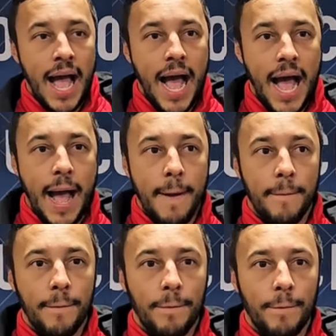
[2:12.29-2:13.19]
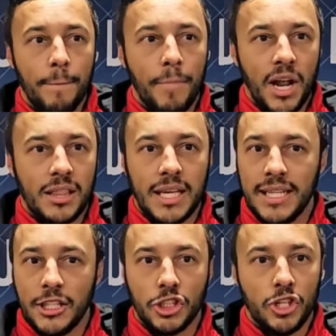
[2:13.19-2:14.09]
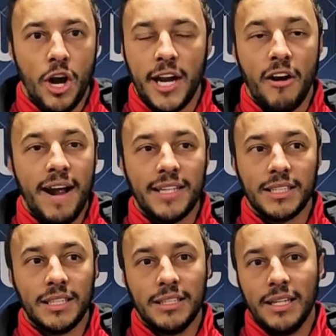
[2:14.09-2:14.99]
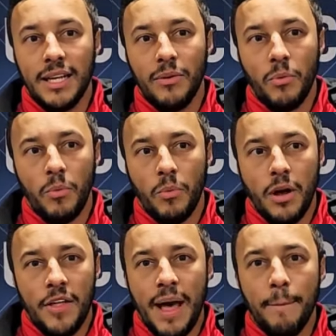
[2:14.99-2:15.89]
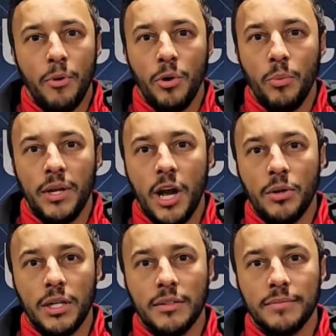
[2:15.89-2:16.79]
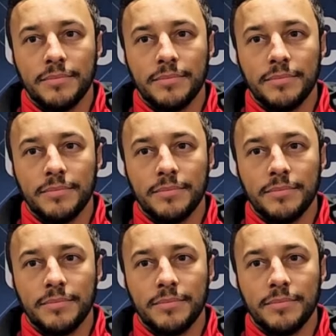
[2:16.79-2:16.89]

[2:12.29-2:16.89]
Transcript: But I think that just got in our heads, and at that point, we know that.